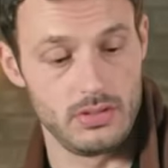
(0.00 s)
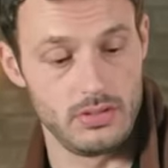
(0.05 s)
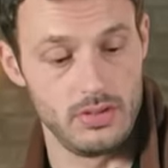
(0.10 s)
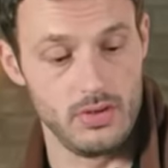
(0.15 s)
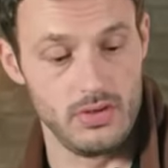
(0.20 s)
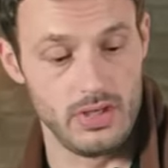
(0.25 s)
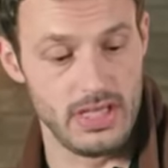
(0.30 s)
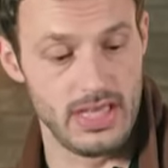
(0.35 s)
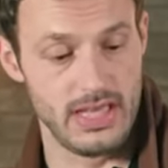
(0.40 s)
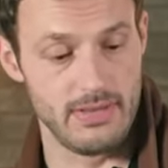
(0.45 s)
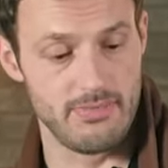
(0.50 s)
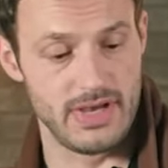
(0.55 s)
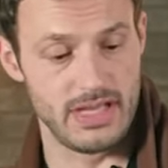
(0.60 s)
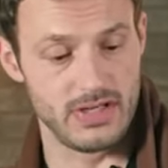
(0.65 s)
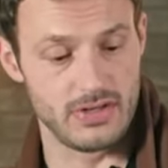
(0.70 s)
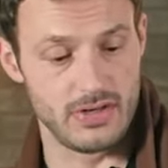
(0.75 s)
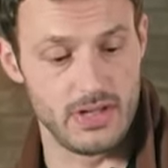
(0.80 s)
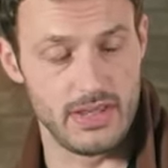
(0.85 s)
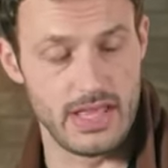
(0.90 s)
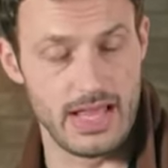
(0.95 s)
you can get by
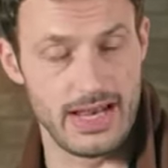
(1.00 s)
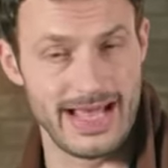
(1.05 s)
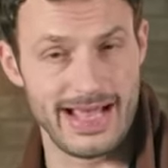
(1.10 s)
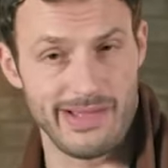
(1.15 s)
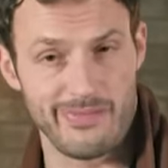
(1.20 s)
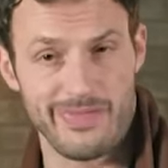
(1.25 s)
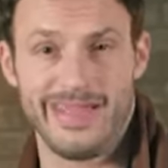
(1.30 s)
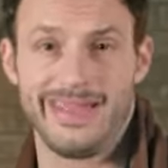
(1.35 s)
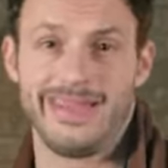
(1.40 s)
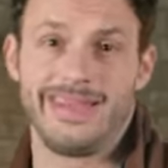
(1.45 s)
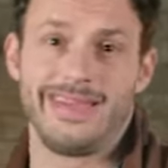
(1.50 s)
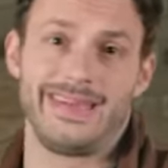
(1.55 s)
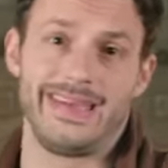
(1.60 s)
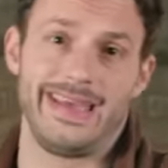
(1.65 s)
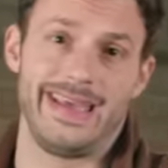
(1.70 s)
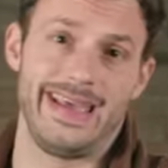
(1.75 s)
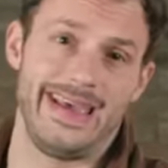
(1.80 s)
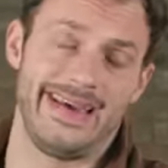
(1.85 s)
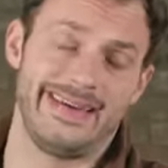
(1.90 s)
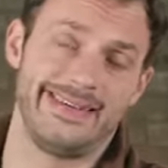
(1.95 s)
turning that knob.
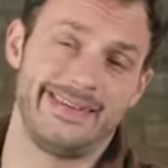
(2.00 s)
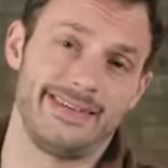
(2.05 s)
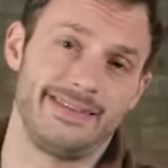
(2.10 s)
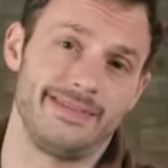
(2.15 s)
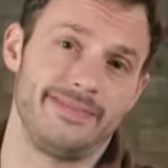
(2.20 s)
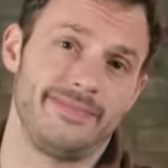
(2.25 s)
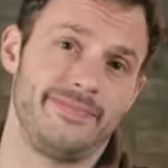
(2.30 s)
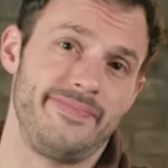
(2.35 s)
And